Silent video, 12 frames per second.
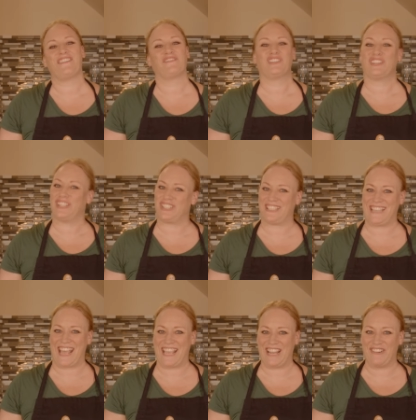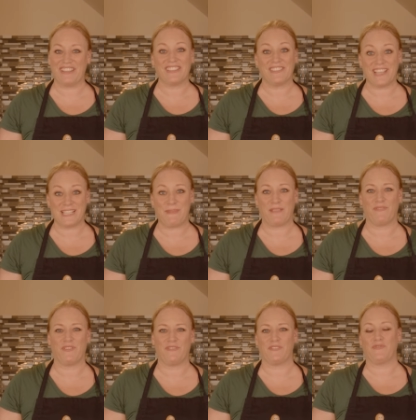another delicious day here in the Let's Make
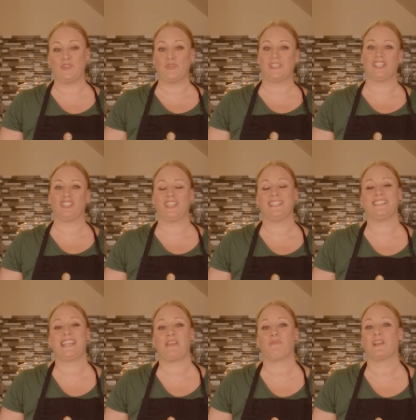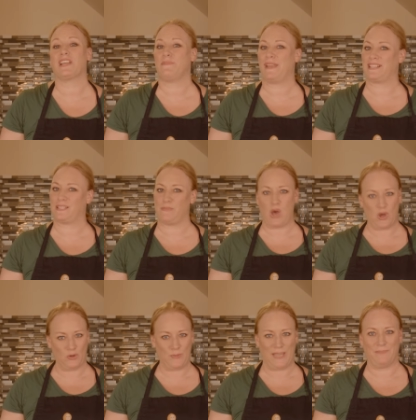Food from Food Kitchen, and today we're going to make some
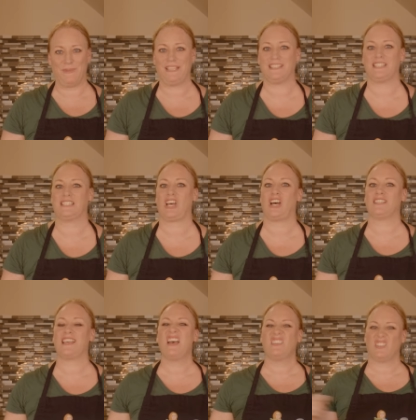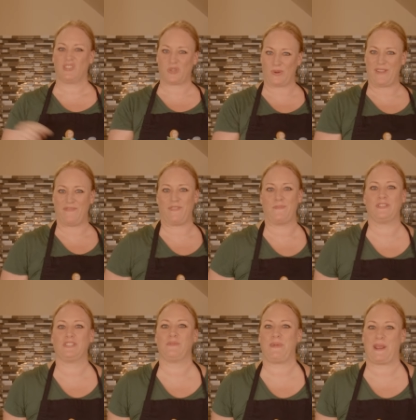homemade pizza sauce straight from the
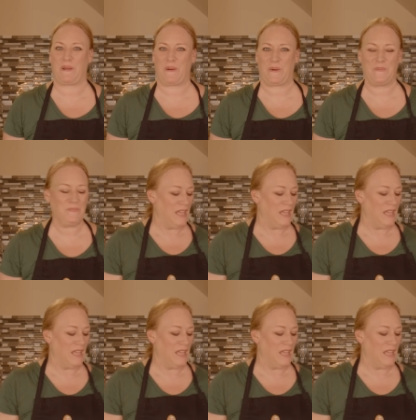tomato.